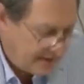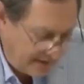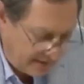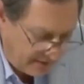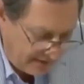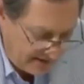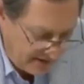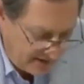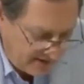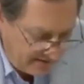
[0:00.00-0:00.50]

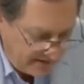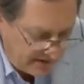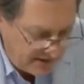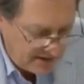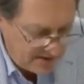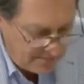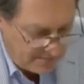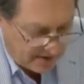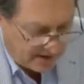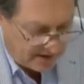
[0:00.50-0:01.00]
Now, in this
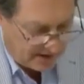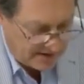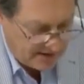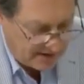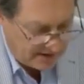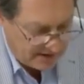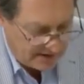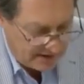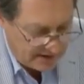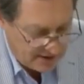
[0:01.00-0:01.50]
first
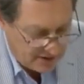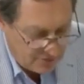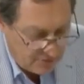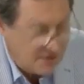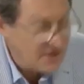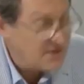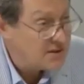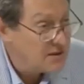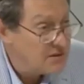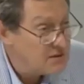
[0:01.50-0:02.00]
part, I'd like
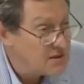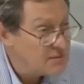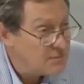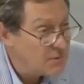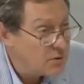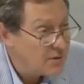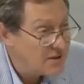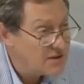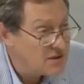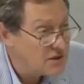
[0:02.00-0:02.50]
to ask you
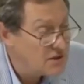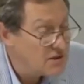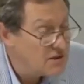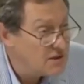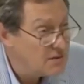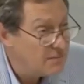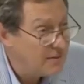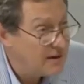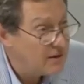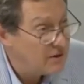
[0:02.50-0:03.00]
some
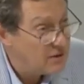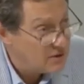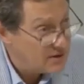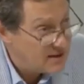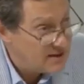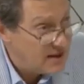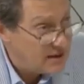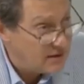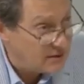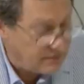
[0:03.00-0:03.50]
questions about
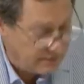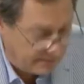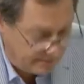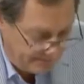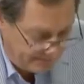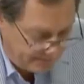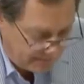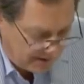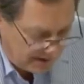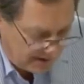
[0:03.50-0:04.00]
yourself.